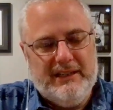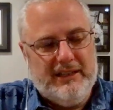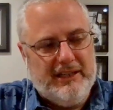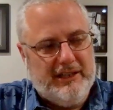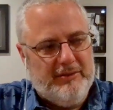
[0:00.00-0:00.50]

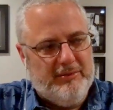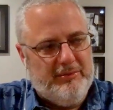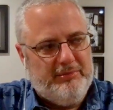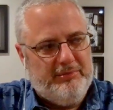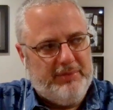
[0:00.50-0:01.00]

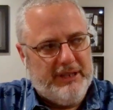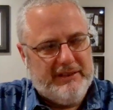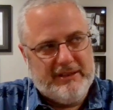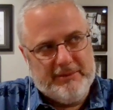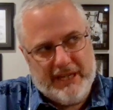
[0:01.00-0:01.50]
But
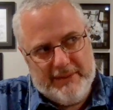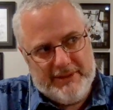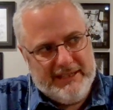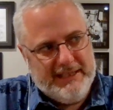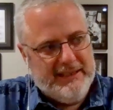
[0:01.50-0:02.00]
sometimes
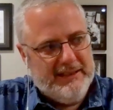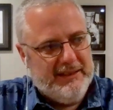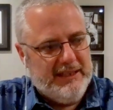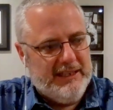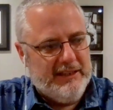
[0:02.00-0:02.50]
I didn't.
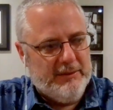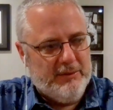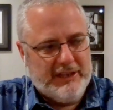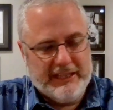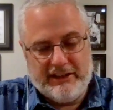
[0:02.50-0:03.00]
And
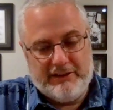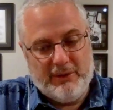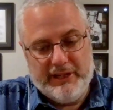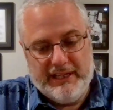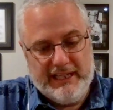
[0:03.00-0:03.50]
with like the
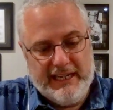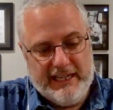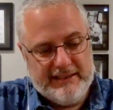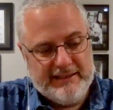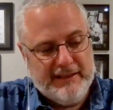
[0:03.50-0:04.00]
throwing of the
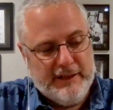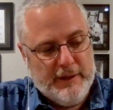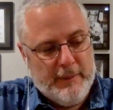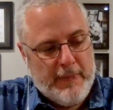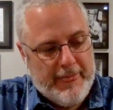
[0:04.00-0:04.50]
S,
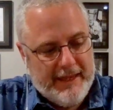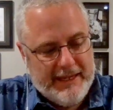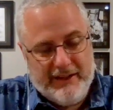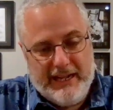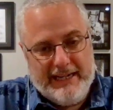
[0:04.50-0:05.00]

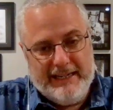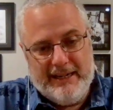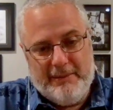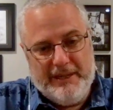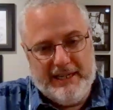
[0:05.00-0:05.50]
that ended
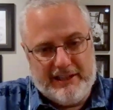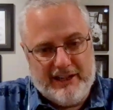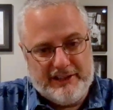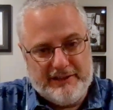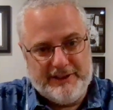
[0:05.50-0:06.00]
up being a
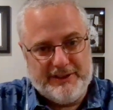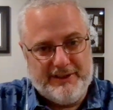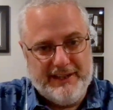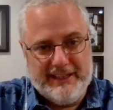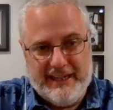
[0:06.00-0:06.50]
controversial
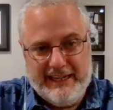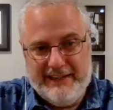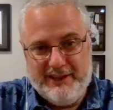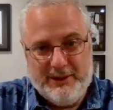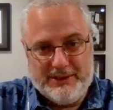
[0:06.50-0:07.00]
thing that I didn't
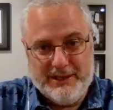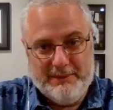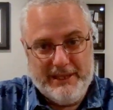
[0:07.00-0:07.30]
even know was going to be